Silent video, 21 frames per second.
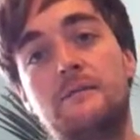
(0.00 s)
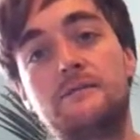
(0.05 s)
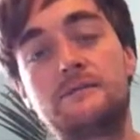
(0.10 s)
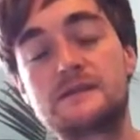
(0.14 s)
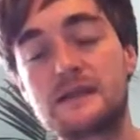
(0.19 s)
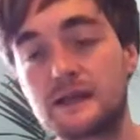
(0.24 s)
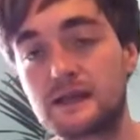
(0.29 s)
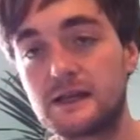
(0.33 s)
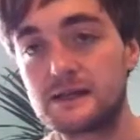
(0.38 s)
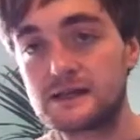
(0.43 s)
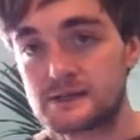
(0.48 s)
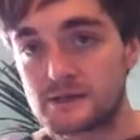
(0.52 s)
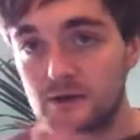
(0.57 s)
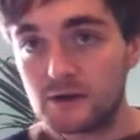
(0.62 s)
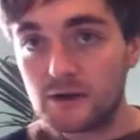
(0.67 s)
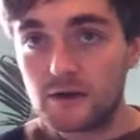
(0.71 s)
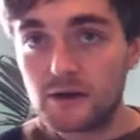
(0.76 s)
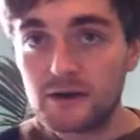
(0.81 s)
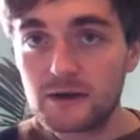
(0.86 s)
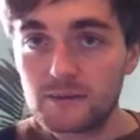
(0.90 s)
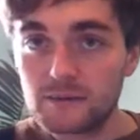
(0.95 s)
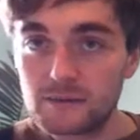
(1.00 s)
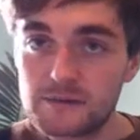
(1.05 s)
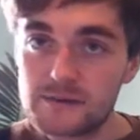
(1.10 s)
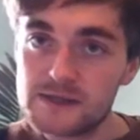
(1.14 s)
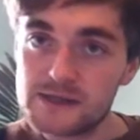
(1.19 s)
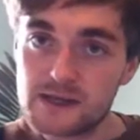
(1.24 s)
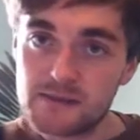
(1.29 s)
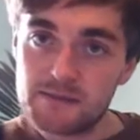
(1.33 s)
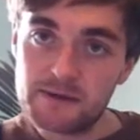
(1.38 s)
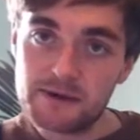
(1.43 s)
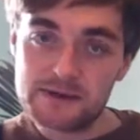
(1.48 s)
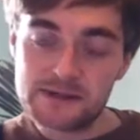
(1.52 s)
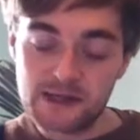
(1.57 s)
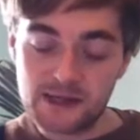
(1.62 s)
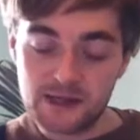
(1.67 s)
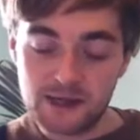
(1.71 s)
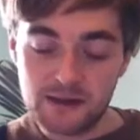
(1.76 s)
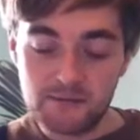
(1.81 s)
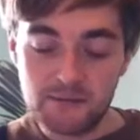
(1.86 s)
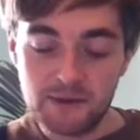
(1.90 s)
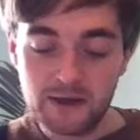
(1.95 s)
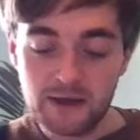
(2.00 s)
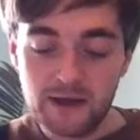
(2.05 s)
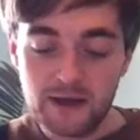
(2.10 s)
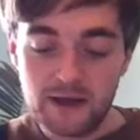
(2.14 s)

take it slowly, one step at a time,